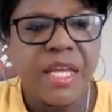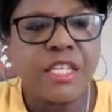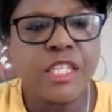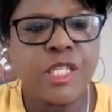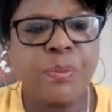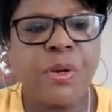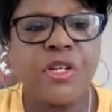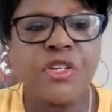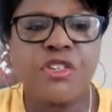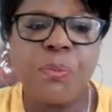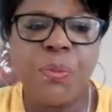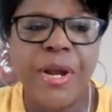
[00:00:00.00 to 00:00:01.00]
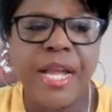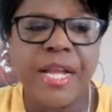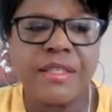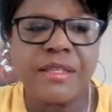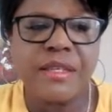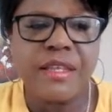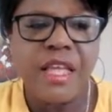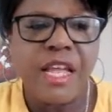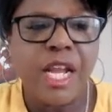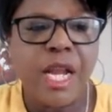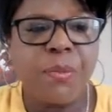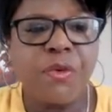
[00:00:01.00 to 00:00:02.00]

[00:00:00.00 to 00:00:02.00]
A spiritual practice can